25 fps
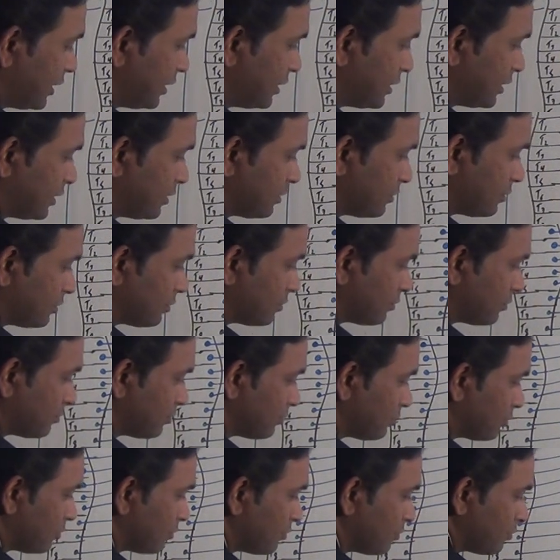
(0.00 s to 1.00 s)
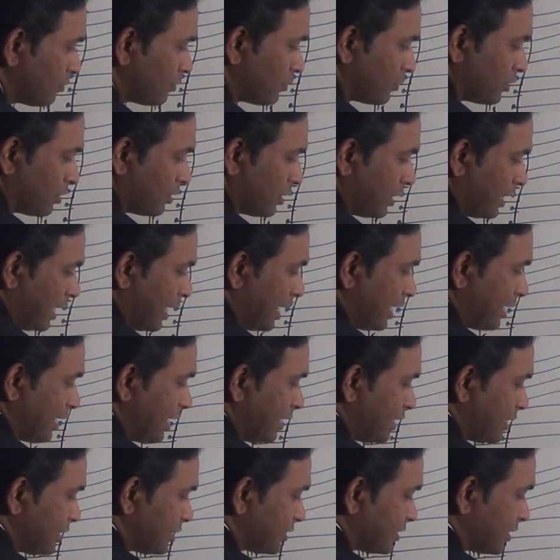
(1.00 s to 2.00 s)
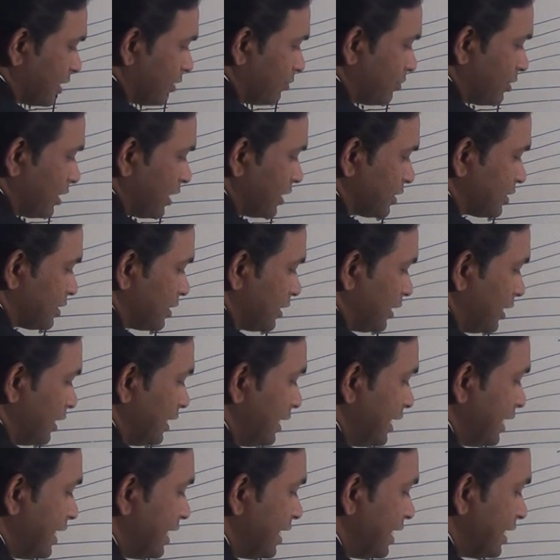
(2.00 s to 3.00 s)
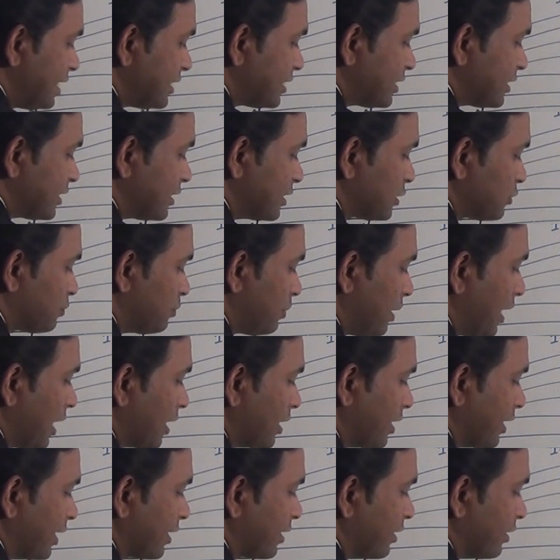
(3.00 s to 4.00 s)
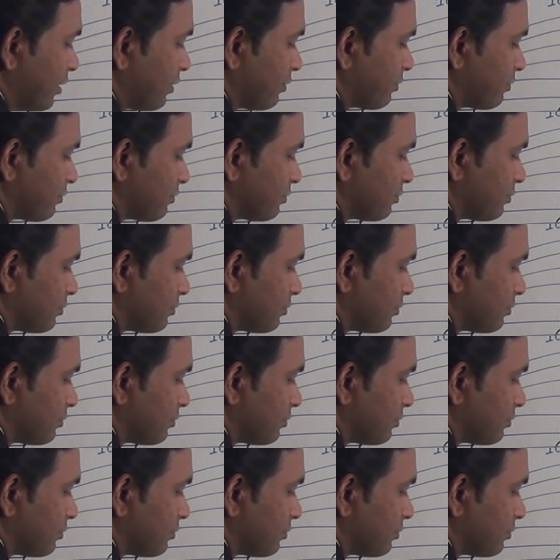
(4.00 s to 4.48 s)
region, and it is termed as least splanchnic nerve.